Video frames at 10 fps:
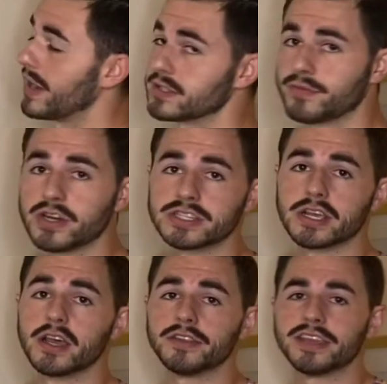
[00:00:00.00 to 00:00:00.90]

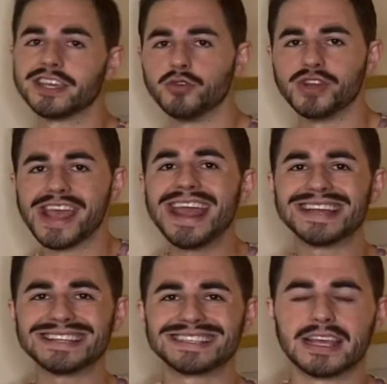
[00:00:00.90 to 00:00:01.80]
versa, the
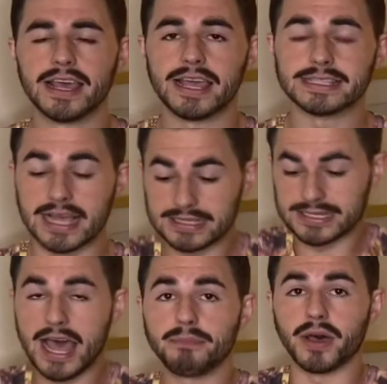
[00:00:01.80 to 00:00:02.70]
cuneatus is on
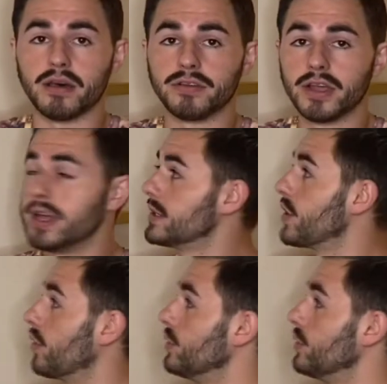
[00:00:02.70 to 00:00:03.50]
top of. So you